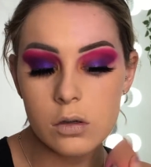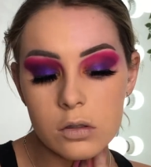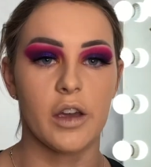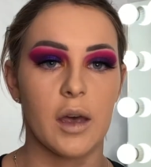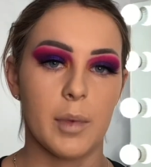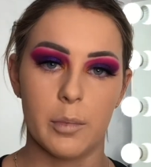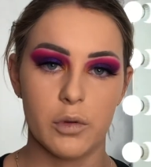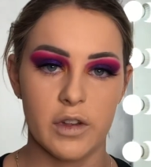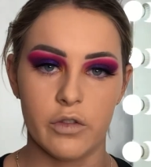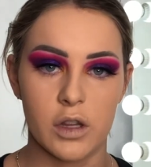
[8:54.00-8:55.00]
Okay, people
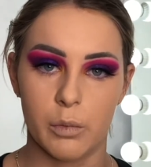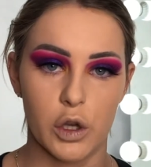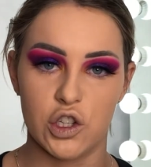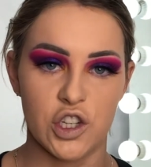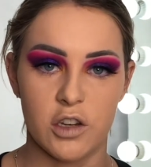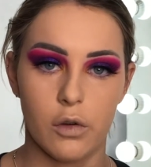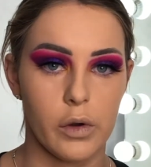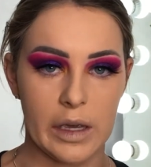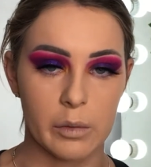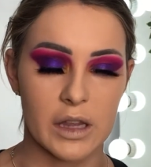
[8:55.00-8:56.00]
definitely weren't shit
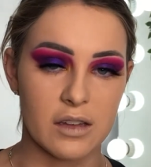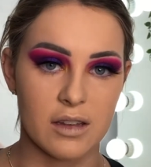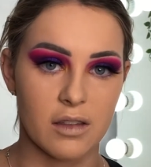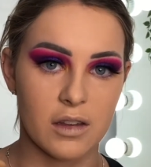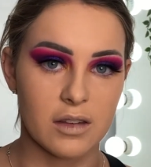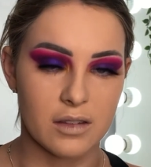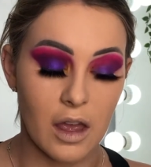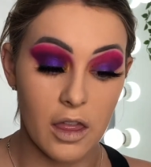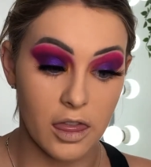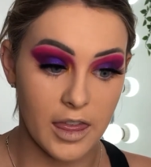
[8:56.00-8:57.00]
talking when they said this is
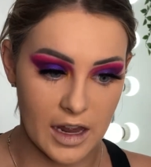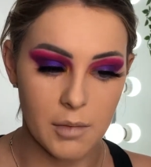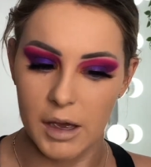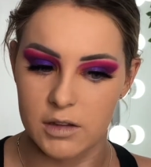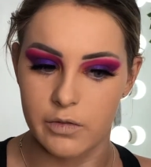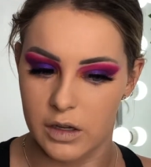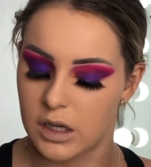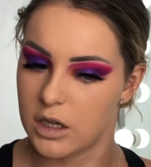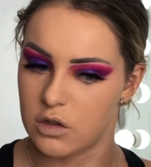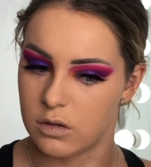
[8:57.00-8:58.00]
the best
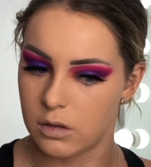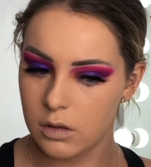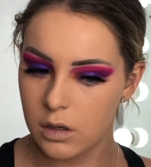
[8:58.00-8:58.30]
foundation.